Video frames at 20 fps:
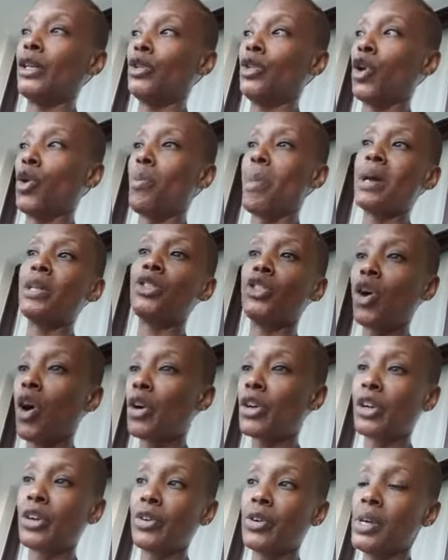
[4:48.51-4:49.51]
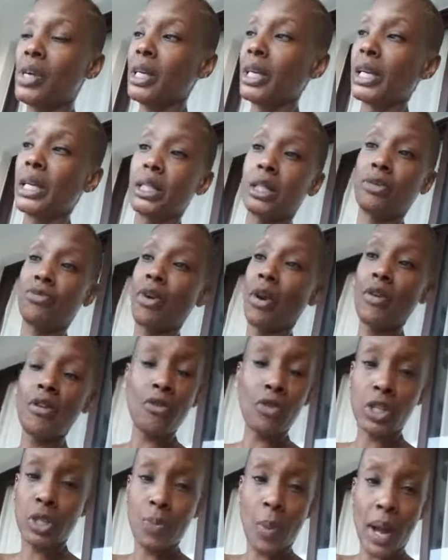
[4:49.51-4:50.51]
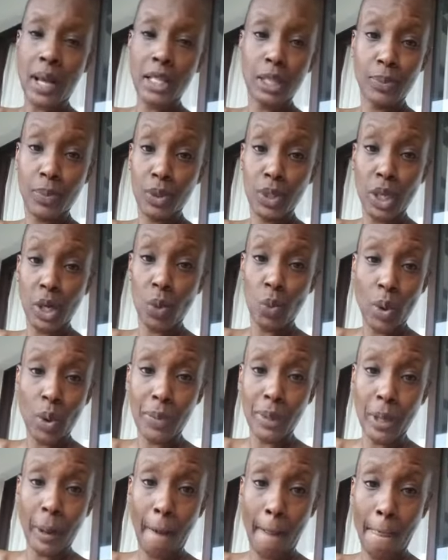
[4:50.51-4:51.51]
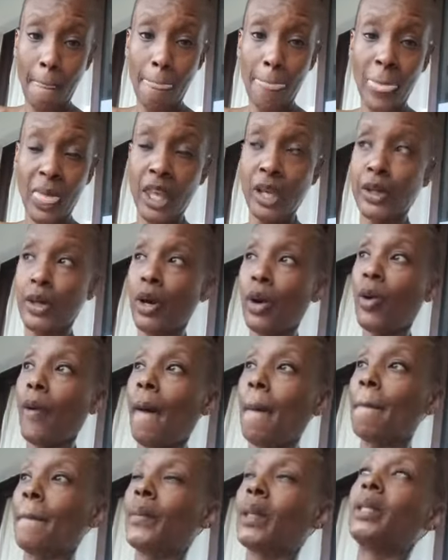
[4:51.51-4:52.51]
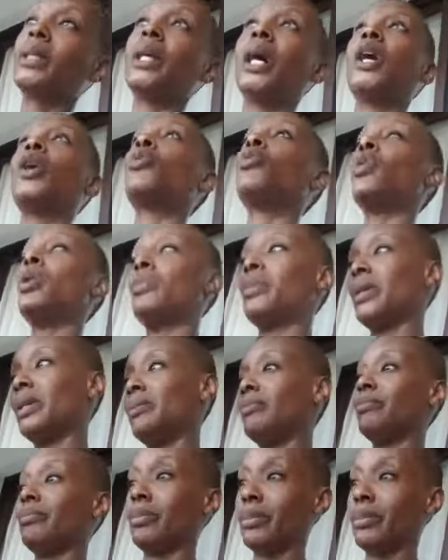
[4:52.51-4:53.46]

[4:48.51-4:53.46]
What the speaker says: You know, my daughter is a very responsible young woman. You know, young woman.